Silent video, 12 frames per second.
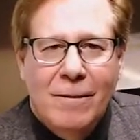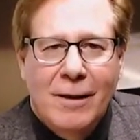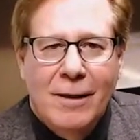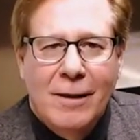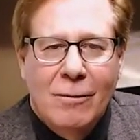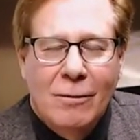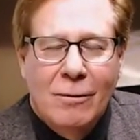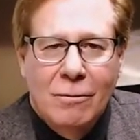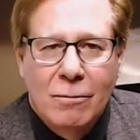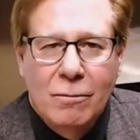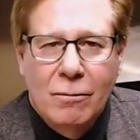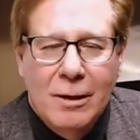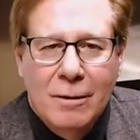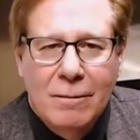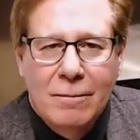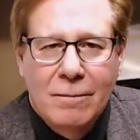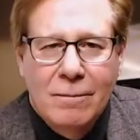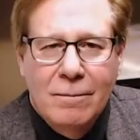They were
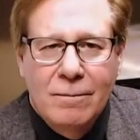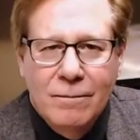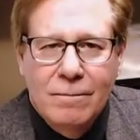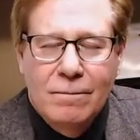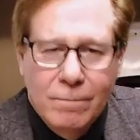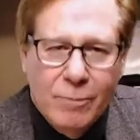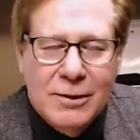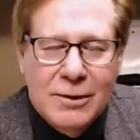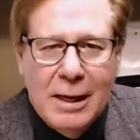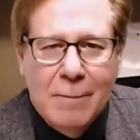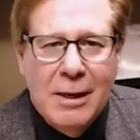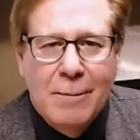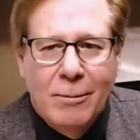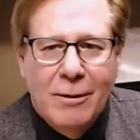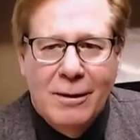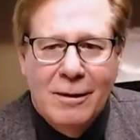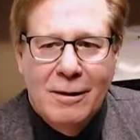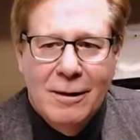repurposing that
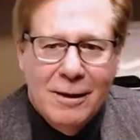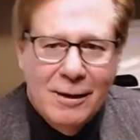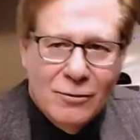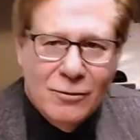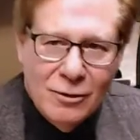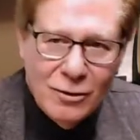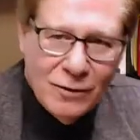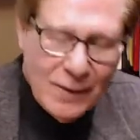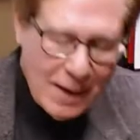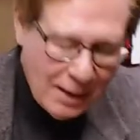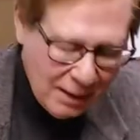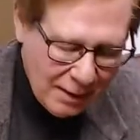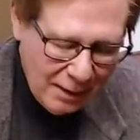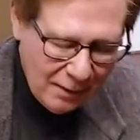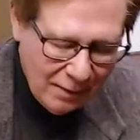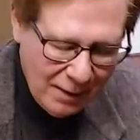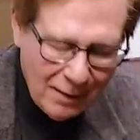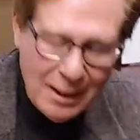paper, and so they took that and
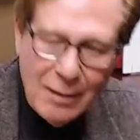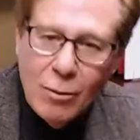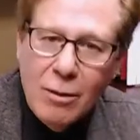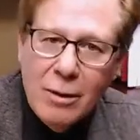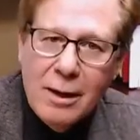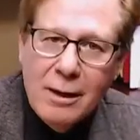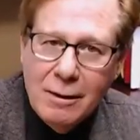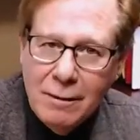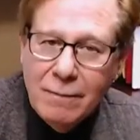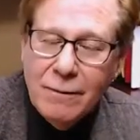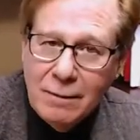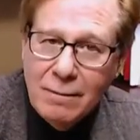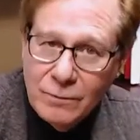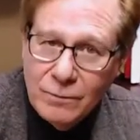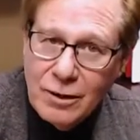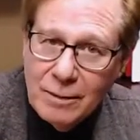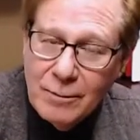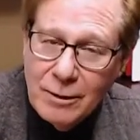they wrote on there the
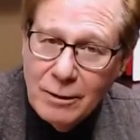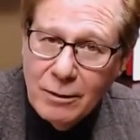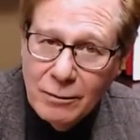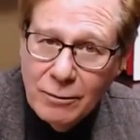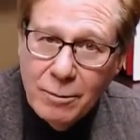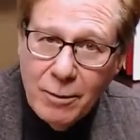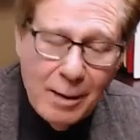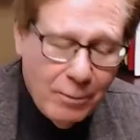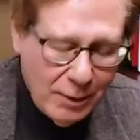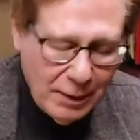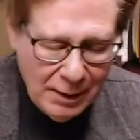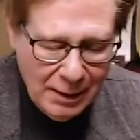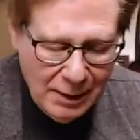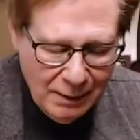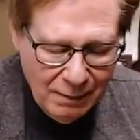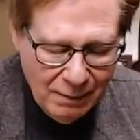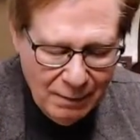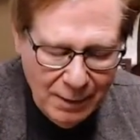gentleman that owned the property
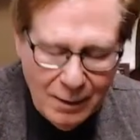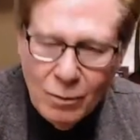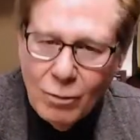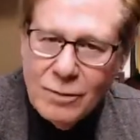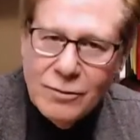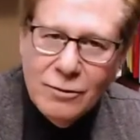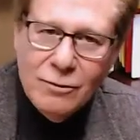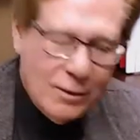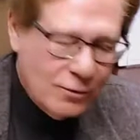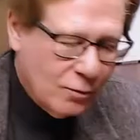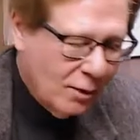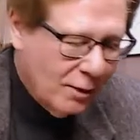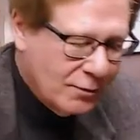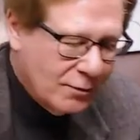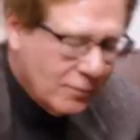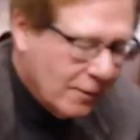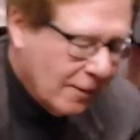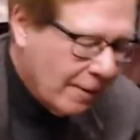and what his address
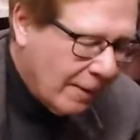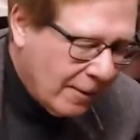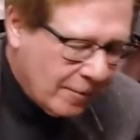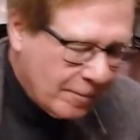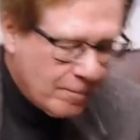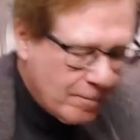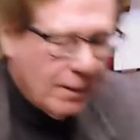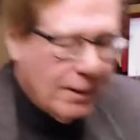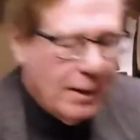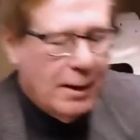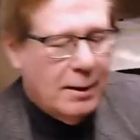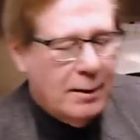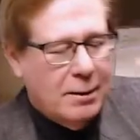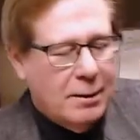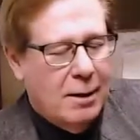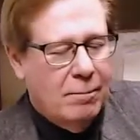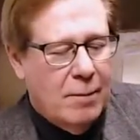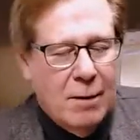was.
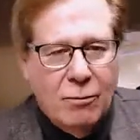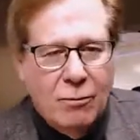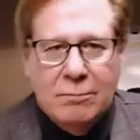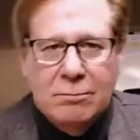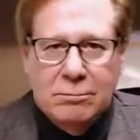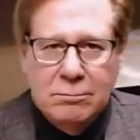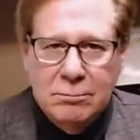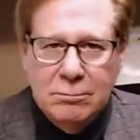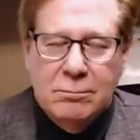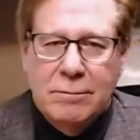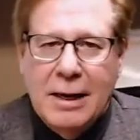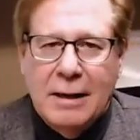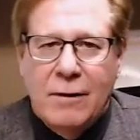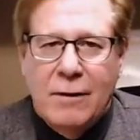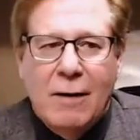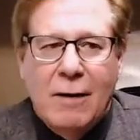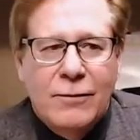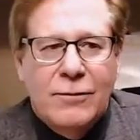And I went back
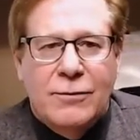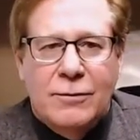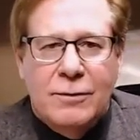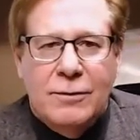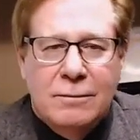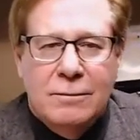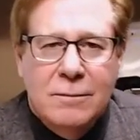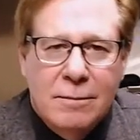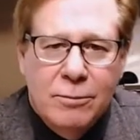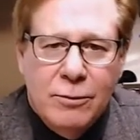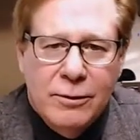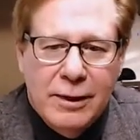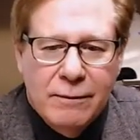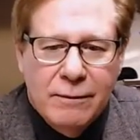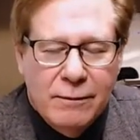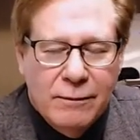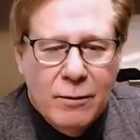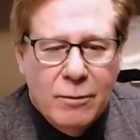to the office and pulled
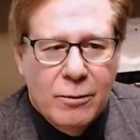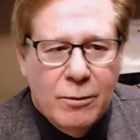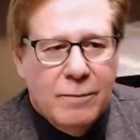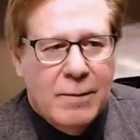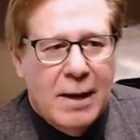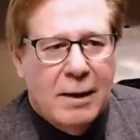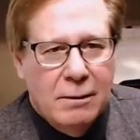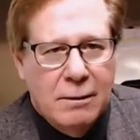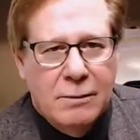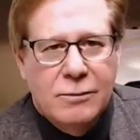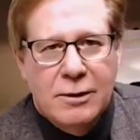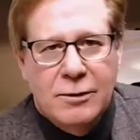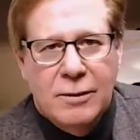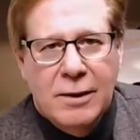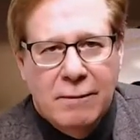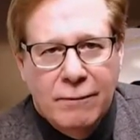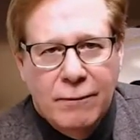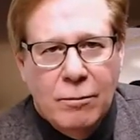out the phone book. Back in those days,
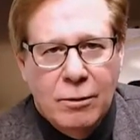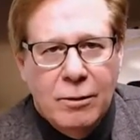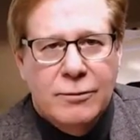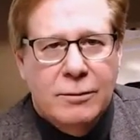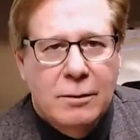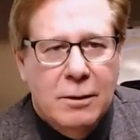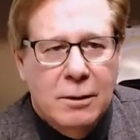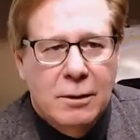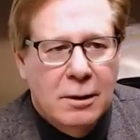we had phone books.